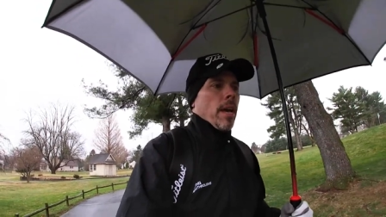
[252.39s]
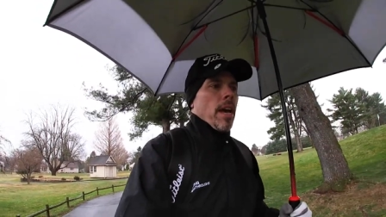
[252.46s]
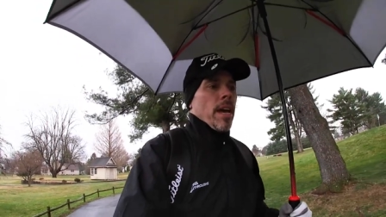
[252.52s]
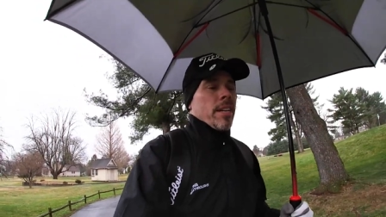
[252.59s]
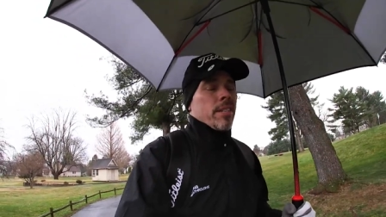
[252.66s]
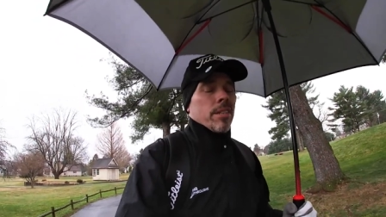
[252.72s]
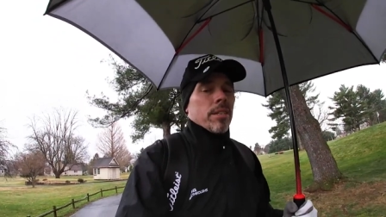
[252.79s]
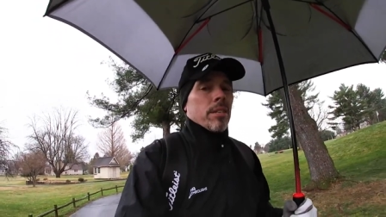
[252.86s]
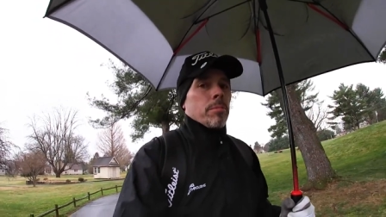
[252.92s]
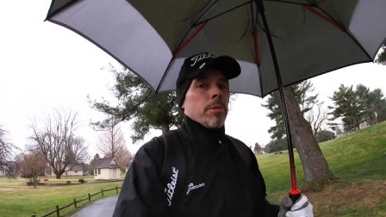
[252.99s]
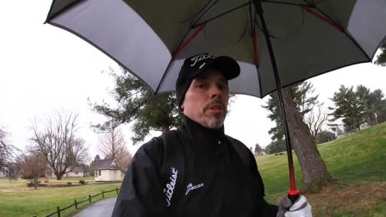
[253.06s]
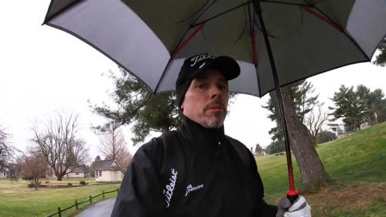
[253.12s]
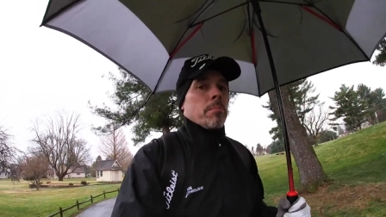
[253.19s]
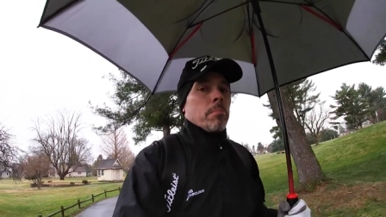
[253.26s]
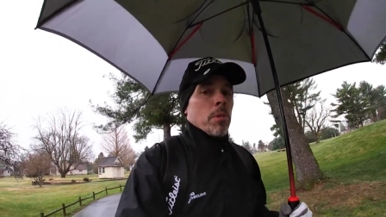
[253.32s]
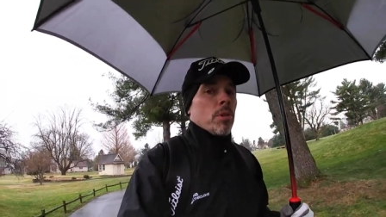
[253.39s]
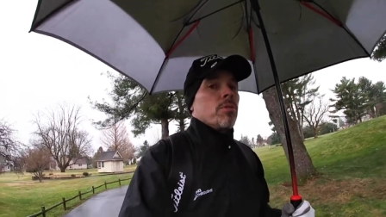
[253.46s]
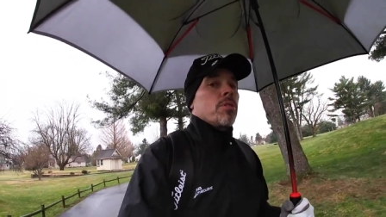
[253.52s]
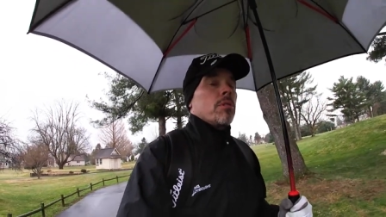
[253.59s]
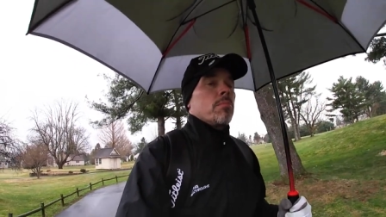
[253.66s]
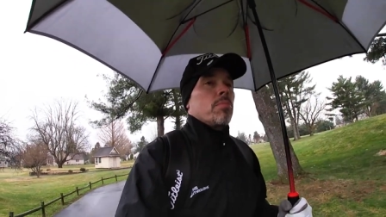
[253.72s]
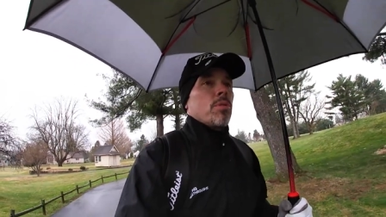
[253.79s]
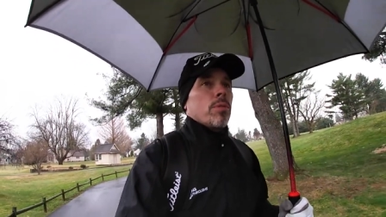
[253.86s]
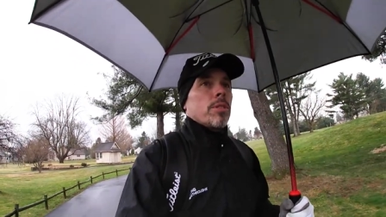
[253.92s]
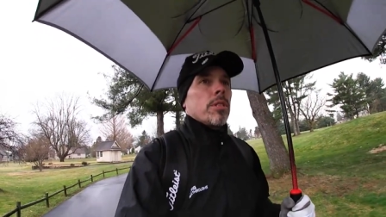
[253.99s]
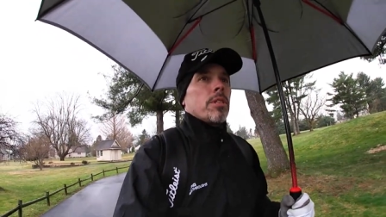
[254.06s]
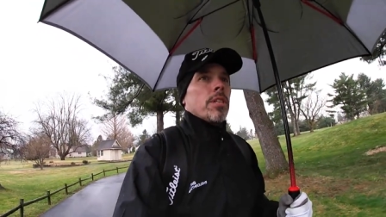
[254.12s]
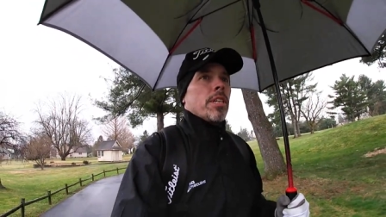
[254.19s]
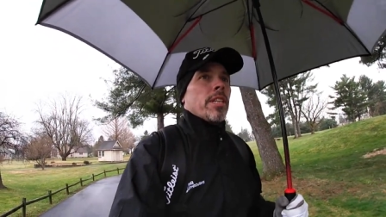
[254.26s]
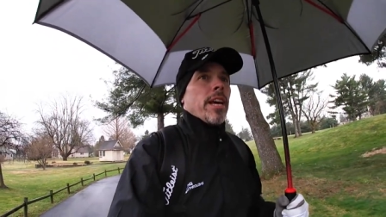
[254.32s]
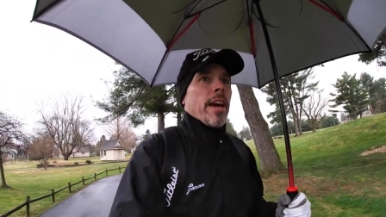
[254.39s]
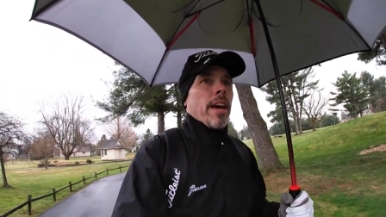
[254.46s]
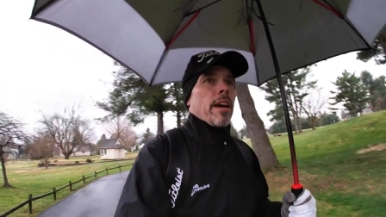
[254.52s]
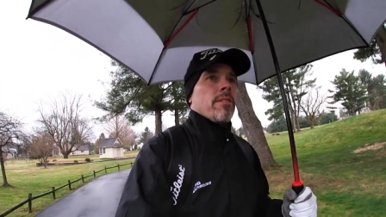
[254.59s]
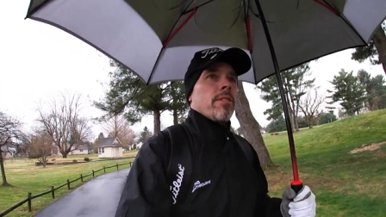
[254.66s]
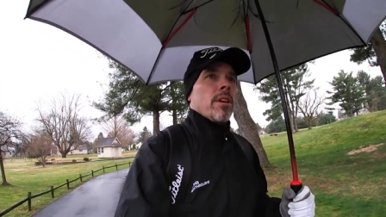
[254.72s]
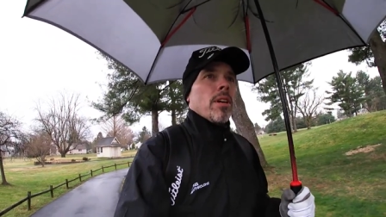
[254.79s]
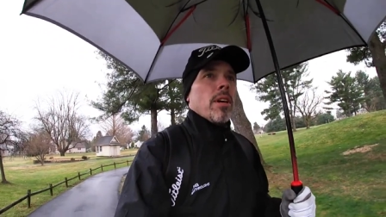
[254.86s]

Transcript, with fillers: actually could be the most important thing to have,